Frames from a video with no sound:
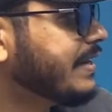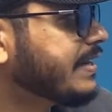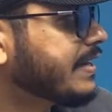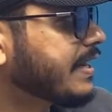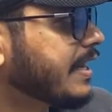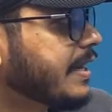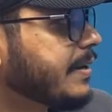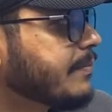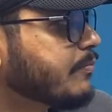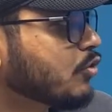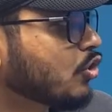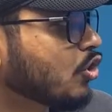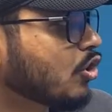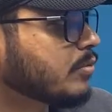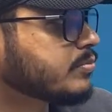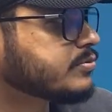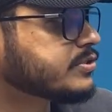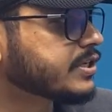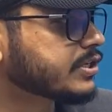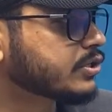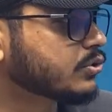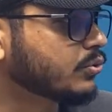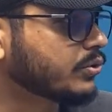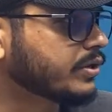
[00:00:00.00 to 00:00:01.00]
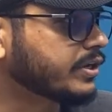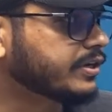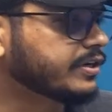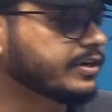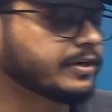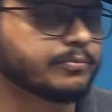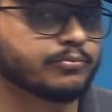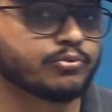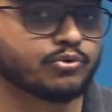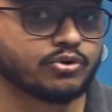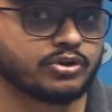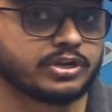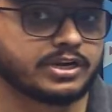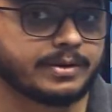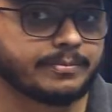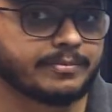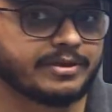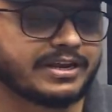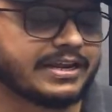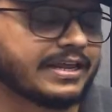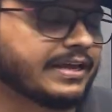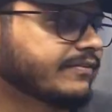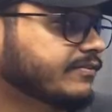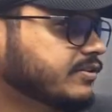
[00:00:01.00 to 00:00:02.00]
typed object oriented
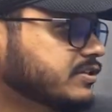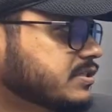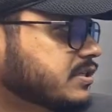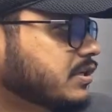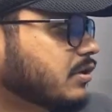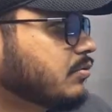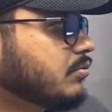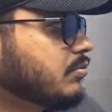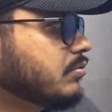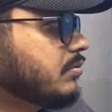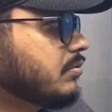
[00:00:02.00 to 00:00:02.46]
programming language. Now